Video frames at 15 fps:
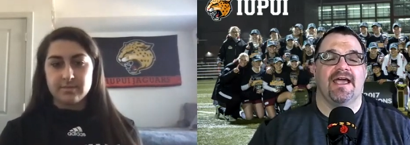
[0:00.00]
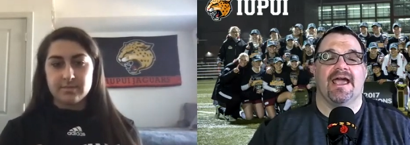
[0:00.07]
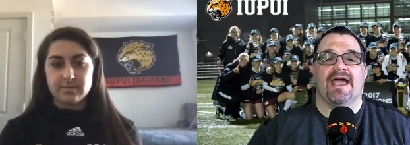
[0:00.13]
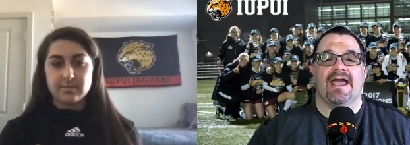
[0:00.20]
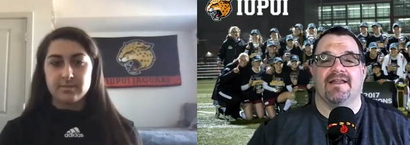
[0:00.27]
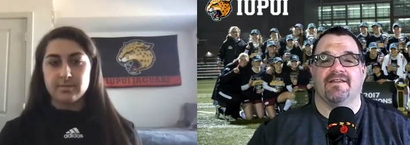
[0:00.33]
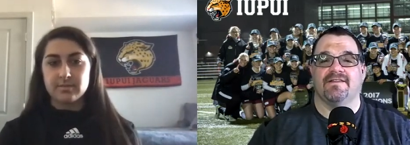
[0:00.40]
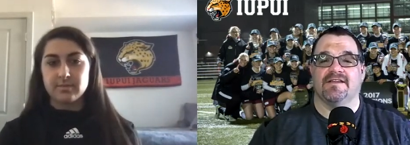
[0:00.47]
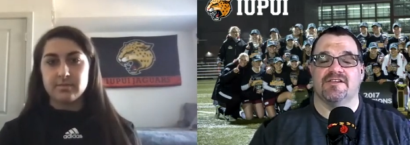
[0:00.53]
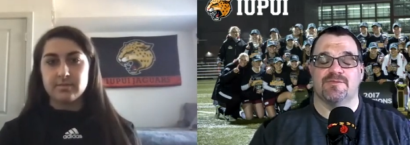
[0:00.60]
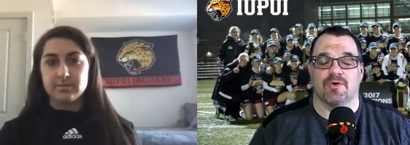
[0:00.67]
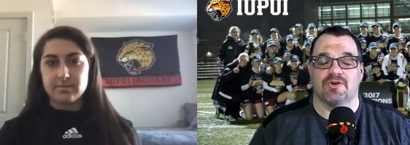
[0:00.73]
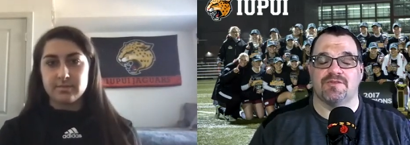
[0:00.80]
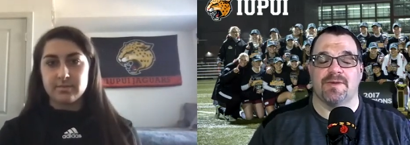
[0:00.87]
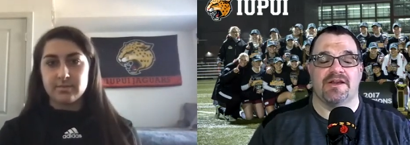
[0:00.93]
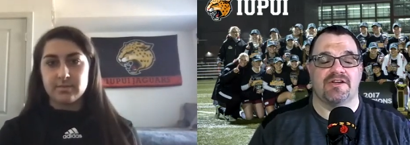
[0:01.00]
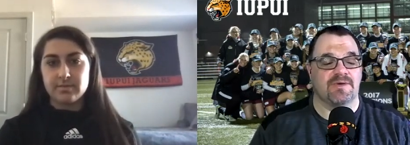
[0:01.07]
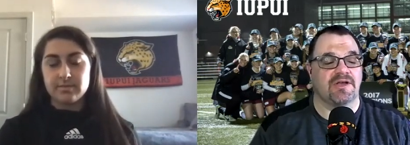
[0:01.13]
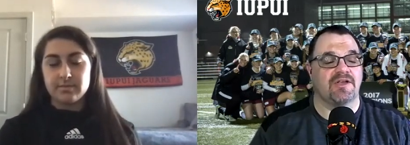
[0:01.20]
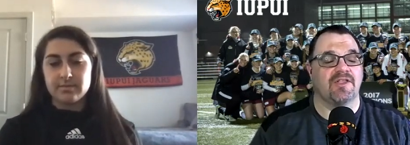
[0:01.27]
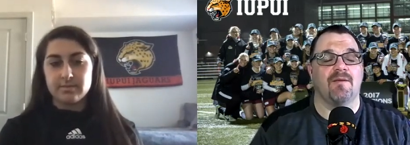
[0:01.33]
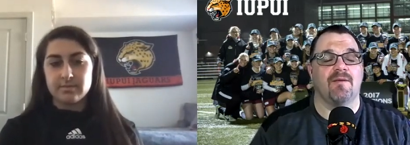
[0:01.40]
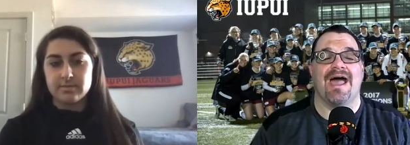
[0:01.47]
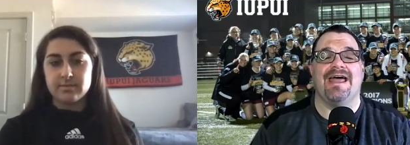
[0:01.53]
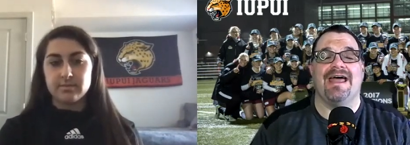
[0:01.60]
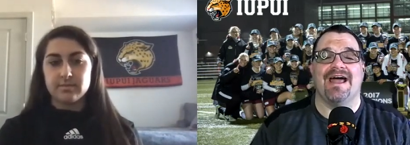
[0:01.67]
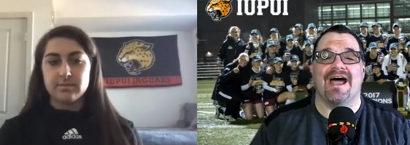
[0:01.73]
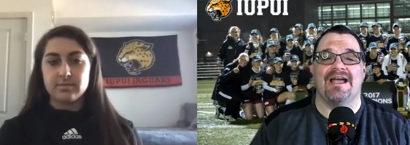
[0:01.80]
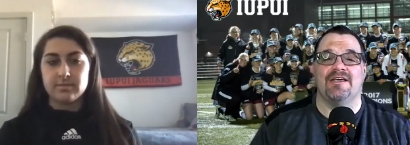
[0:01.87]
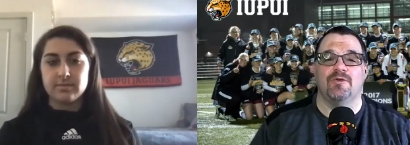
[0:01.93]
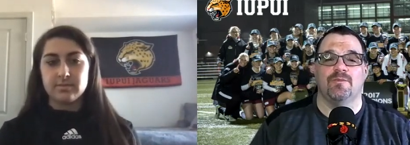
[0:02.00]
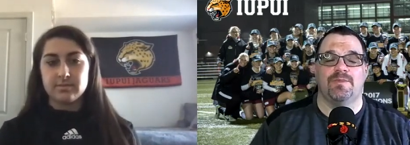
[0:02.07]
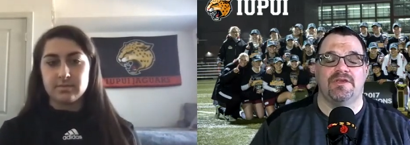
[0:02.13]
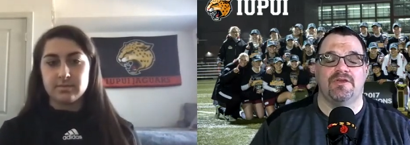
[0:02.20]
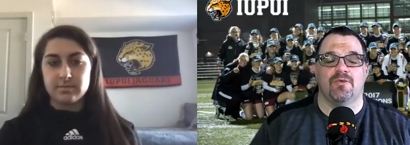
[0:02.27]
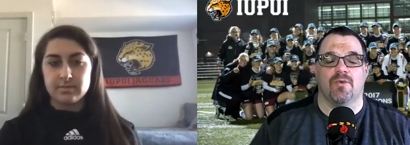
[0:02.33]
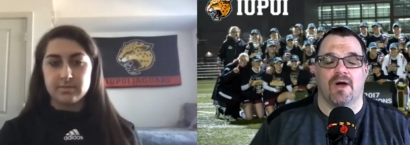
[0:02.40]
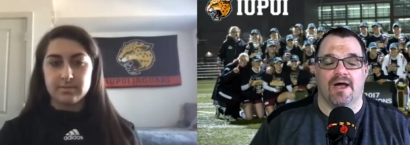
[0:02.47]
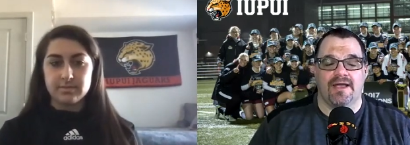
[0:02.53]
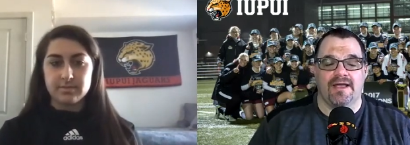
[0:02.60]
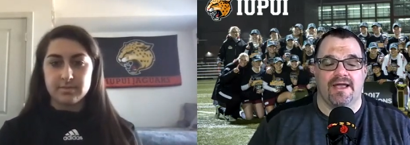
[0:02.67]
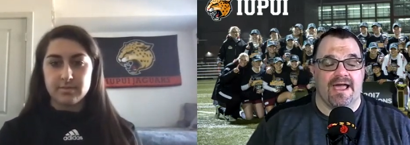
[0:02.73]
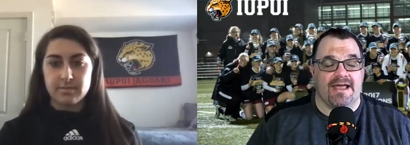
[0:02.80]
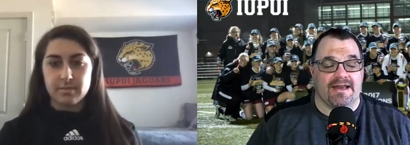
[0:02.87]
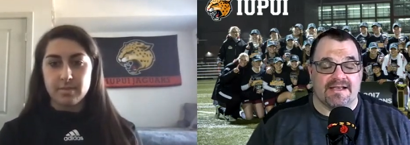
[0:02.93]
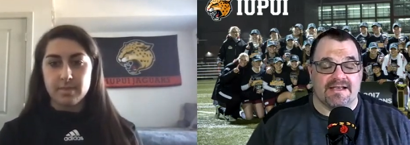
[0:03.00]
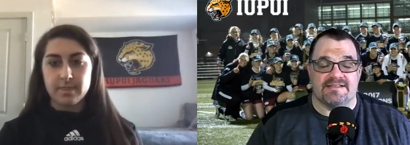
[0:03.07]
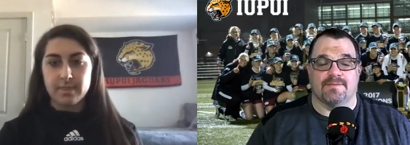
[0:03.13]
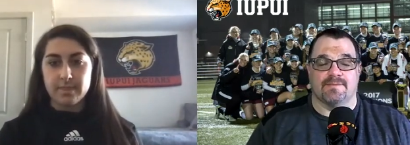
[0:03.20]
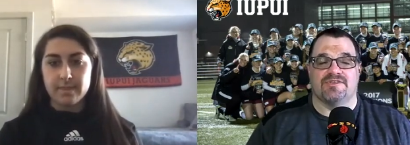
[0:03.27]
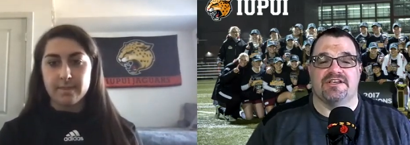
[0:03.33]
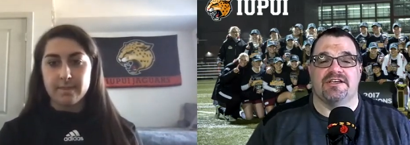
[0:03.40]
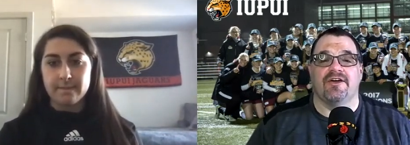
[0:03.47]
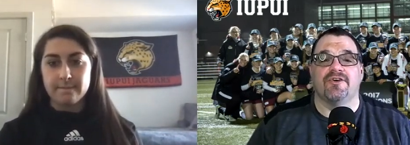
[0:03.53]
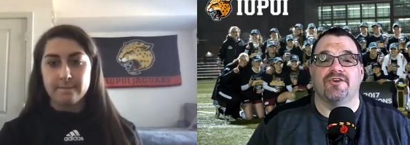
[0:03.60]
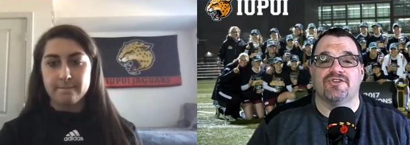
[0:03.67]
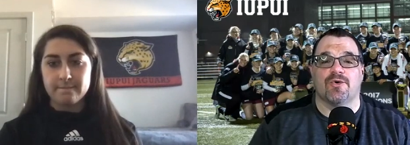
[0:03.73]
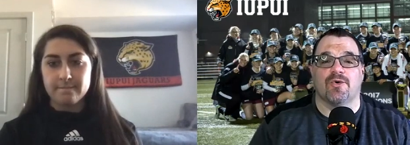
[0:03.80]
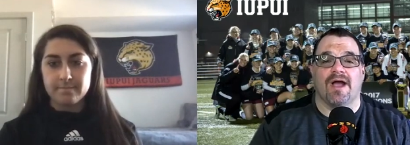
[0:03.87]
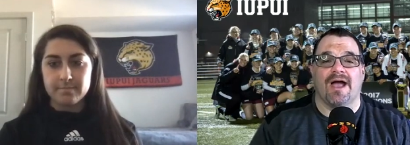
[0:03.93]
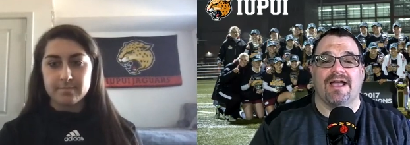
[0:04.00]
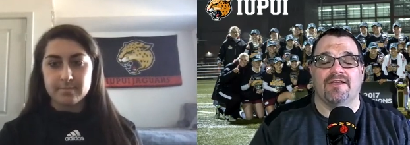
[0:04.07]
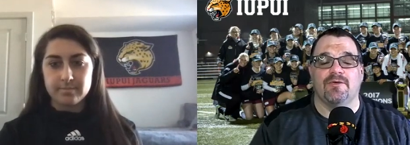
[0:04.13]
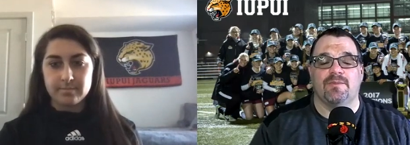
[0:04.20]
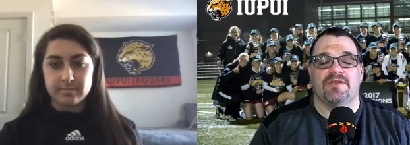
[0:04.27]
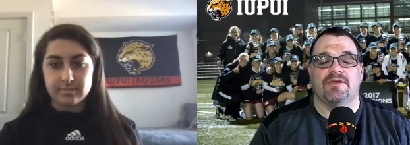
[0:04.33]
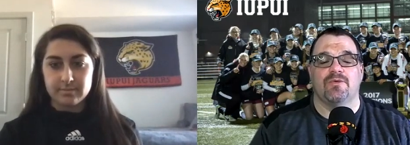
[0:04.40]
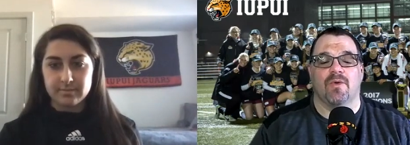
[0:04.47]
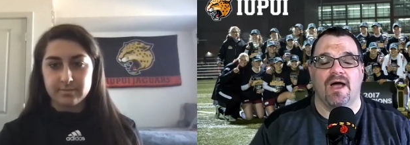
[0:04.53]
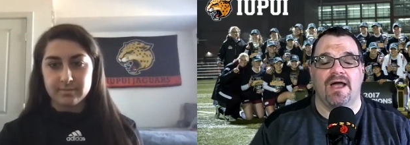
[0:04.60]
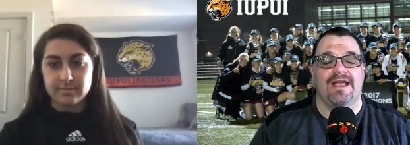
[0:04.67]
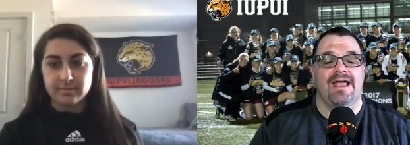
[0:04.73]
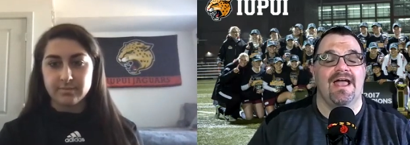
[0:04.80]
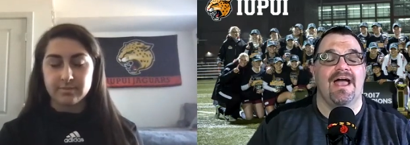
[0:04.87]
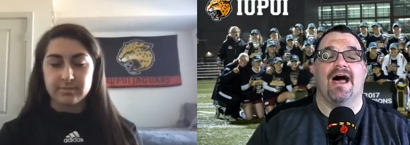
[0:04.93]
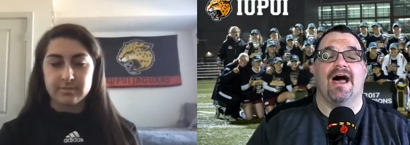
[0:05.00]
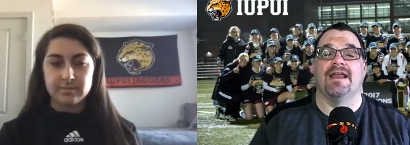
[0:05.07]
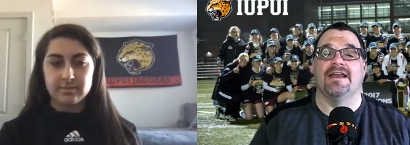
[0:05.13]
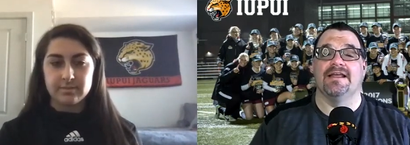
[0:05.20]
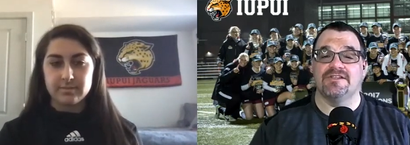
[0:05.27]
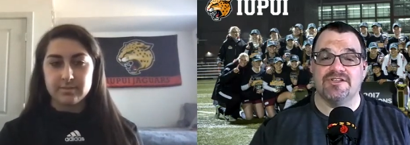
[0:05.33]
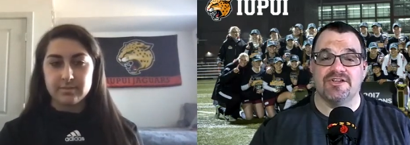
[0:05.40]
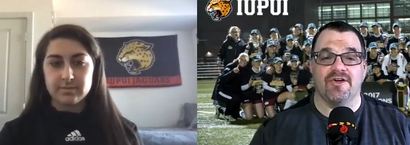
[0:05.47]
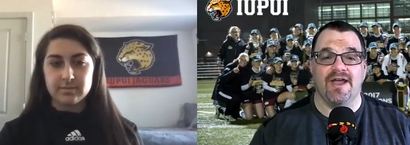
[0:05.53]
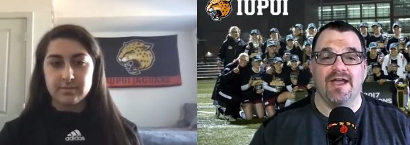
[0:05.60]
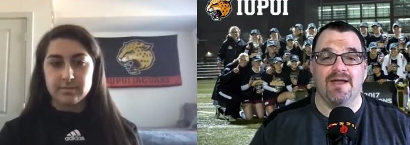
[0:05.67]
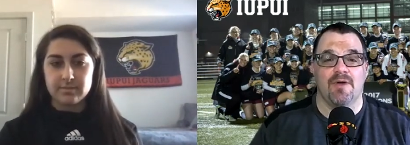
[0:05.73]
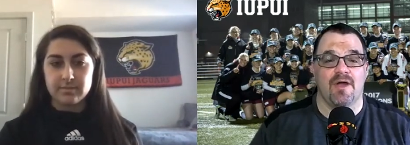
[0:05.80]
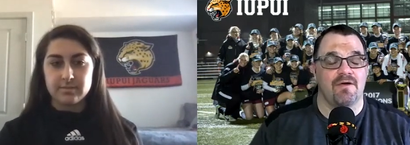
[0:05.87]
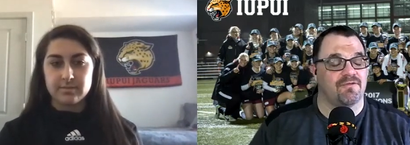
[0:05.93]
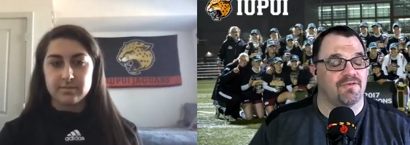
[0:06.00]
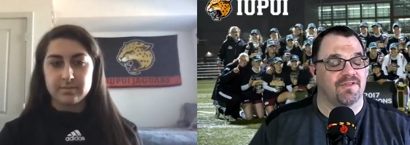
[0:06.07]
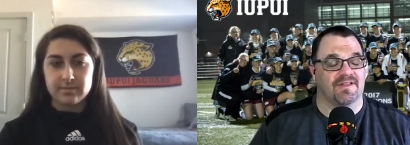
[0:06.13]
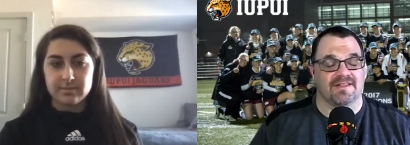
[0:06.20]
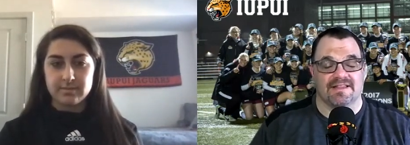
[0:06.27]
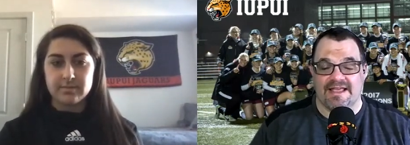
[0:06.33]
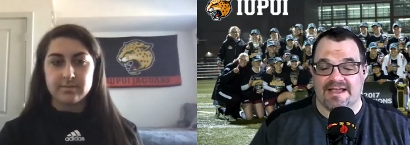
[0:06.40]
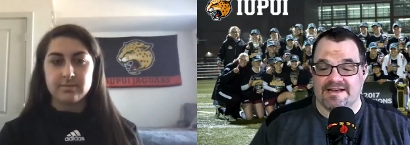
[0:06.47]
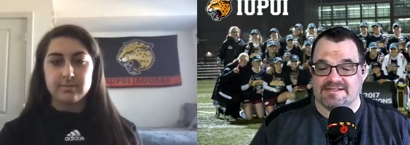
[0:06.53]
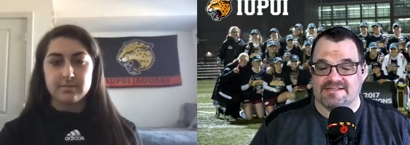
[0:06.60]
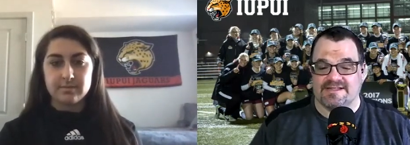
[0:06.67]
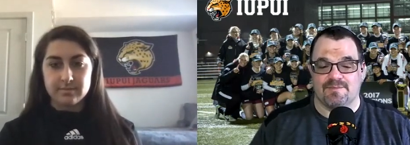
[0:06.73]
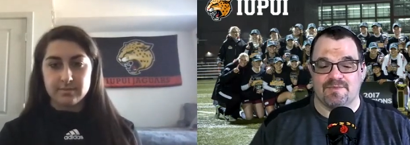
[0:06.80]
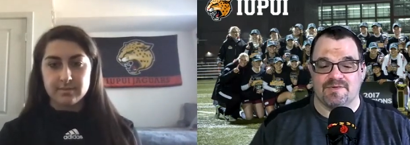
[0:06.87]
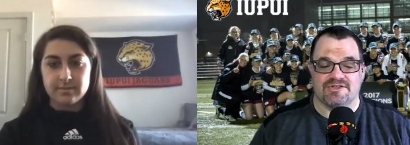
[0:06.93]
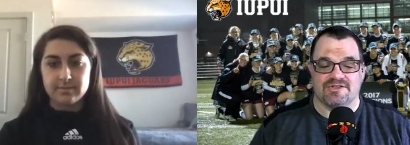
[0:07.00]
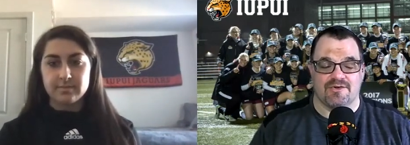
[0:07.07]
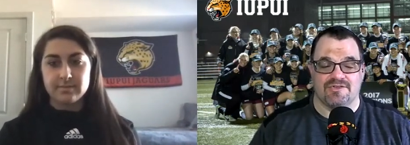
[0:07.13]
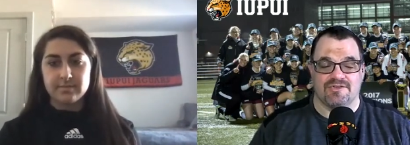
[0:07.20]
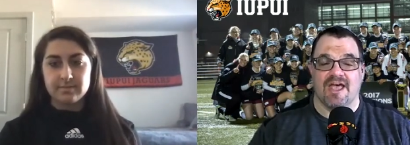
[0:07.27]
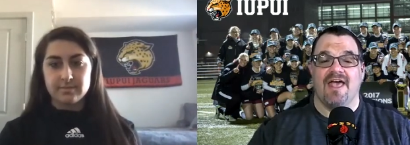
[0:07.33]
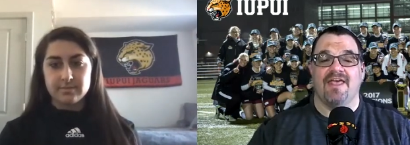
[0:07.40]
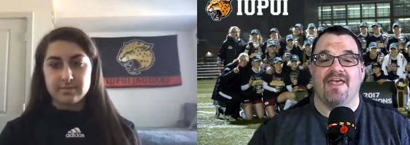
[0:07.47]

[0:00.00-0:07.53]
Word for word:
Speaker 1: and the Sports Management Club at IUPUI at SMC underscore IUPUI on Instagram for the latest episodes.